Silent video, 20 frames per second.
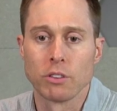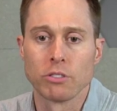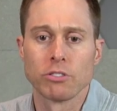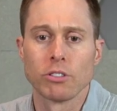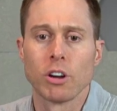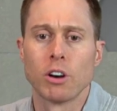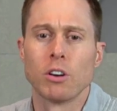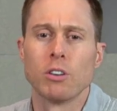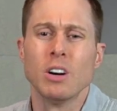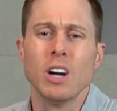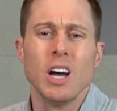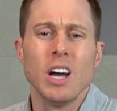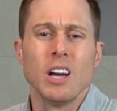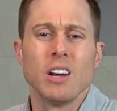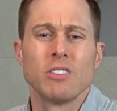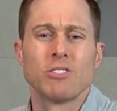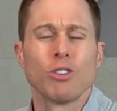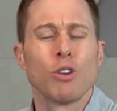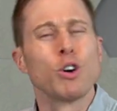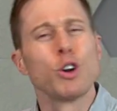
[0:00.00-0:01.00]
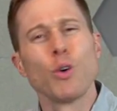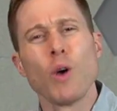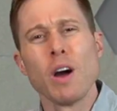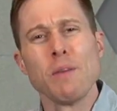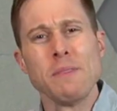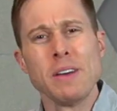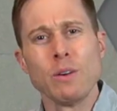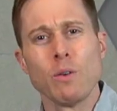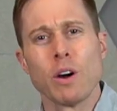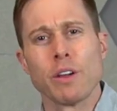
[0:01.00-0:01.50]
So, so, who do I
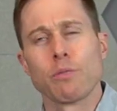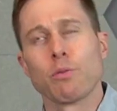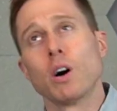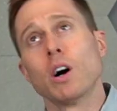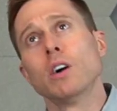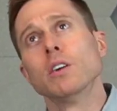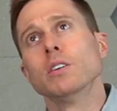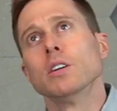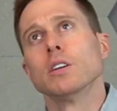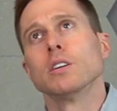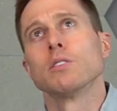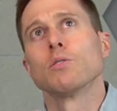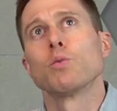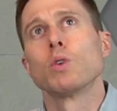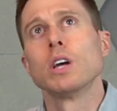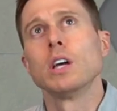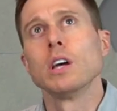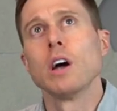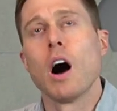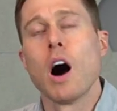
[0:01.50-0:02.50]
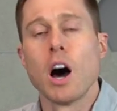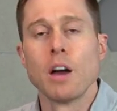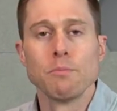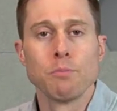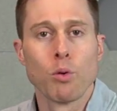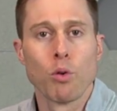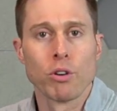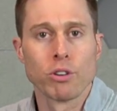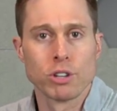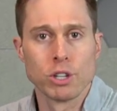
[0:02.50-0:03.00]
meet with? Well, we
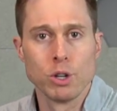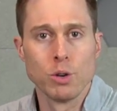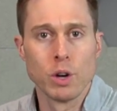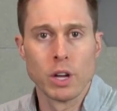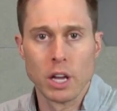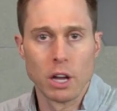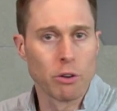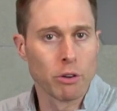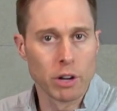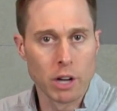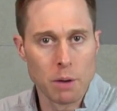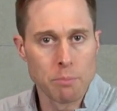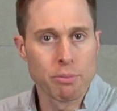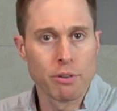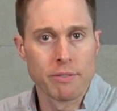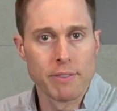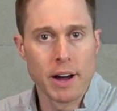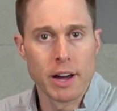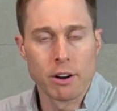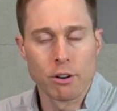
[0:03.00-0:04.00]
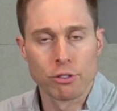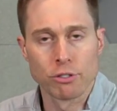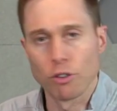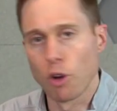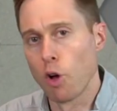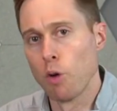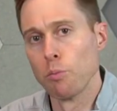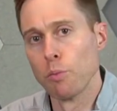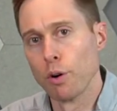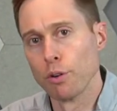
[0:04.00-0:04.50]
onboard new hearing up providers
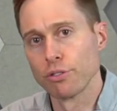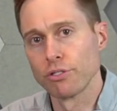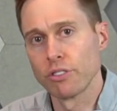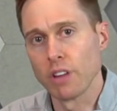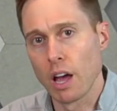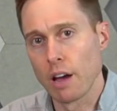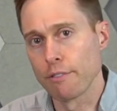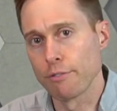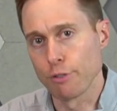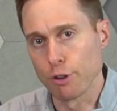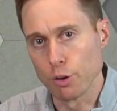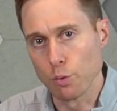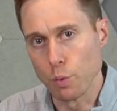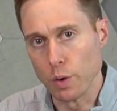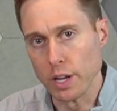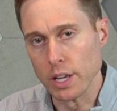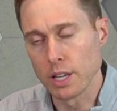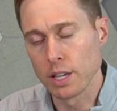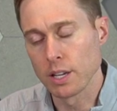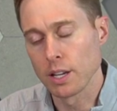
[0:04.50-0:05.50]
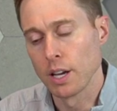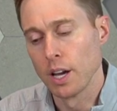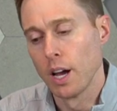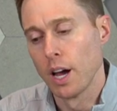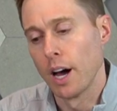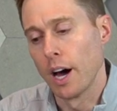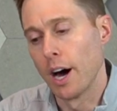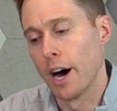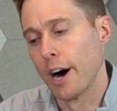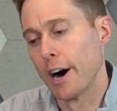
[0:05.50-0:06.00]
almost every week.
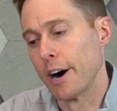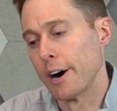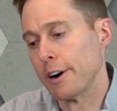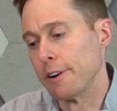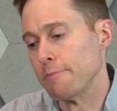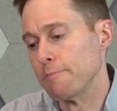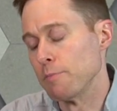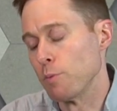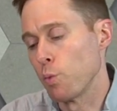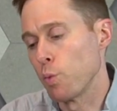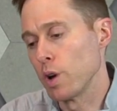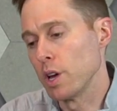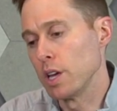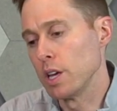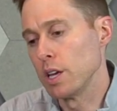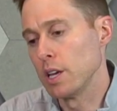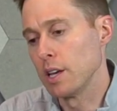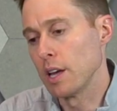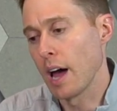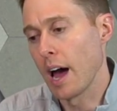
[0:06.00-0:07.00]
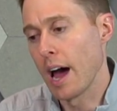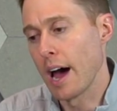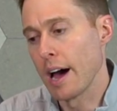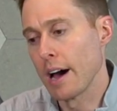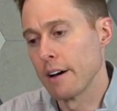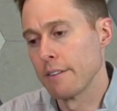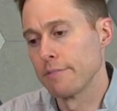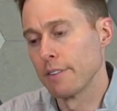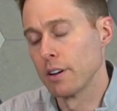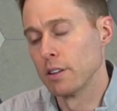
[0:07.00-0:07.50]
Um, we
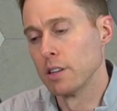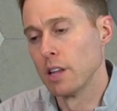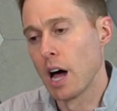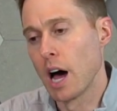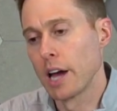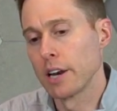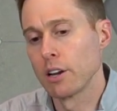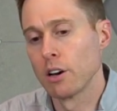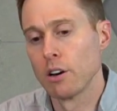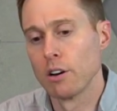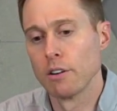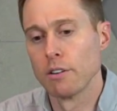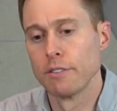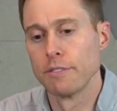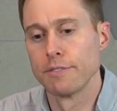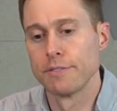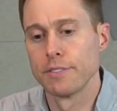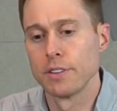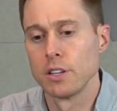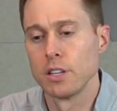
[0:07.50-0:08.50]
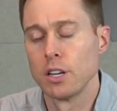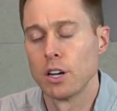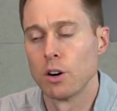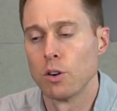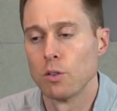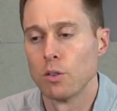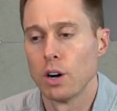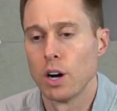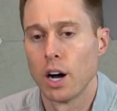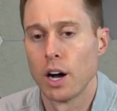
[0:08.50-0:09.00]
have a lot of, you
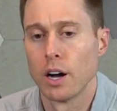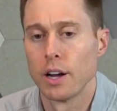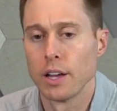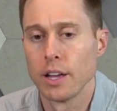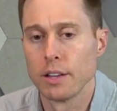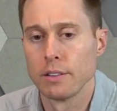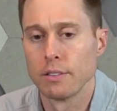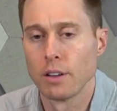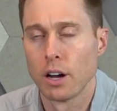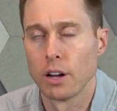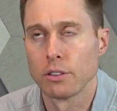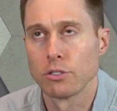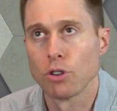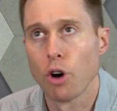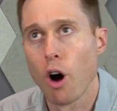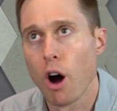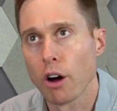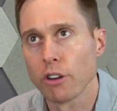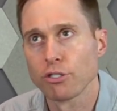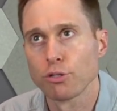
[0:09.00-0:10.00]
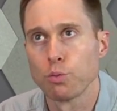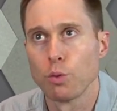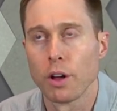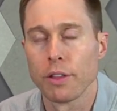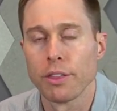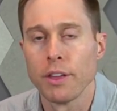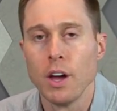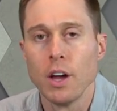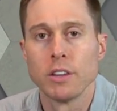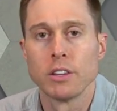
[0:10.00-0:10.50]
know, uh, uh, talks
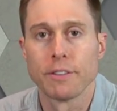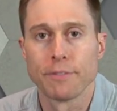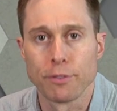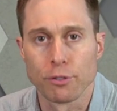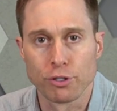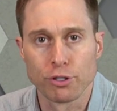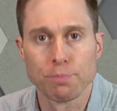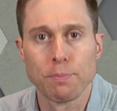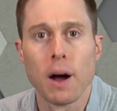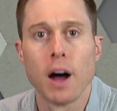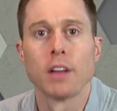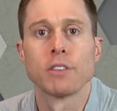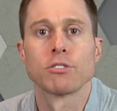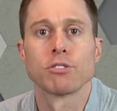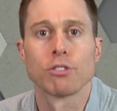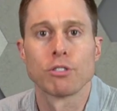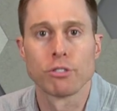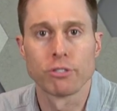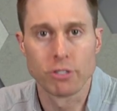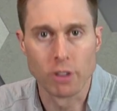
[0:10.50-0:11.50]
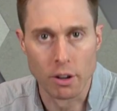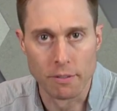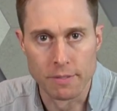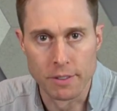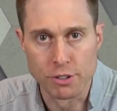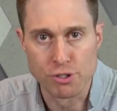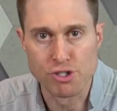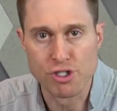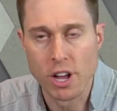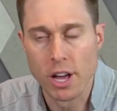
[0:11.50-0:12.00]
with different sponsors of the
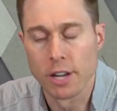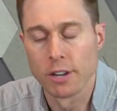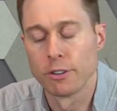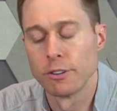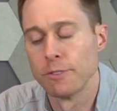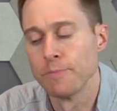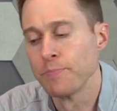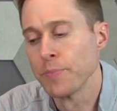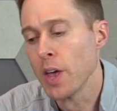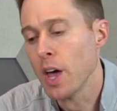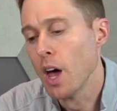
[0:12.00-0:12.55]
channel.